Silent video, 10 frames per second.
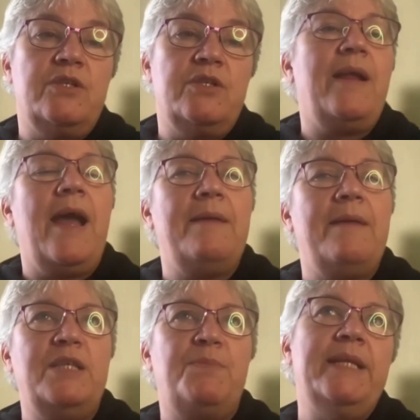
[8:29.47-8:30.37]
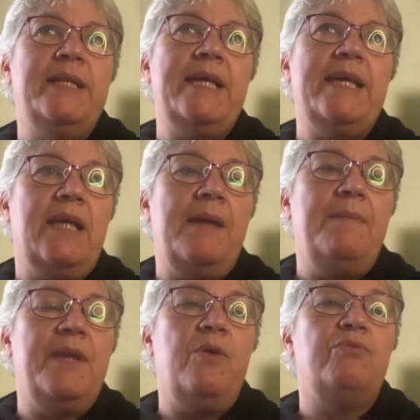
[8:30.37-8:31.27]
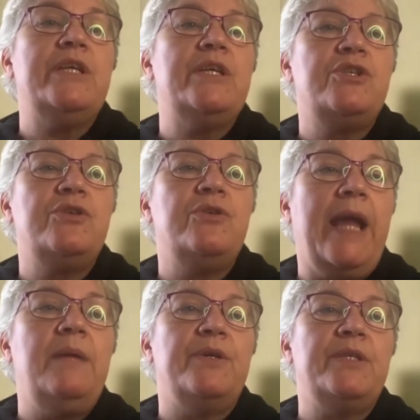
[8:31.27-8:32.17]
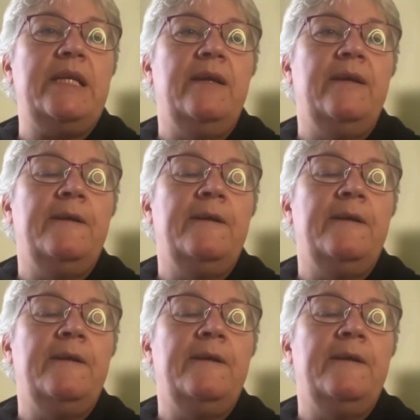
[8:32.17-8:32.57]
So I spend less time now reassuring anybody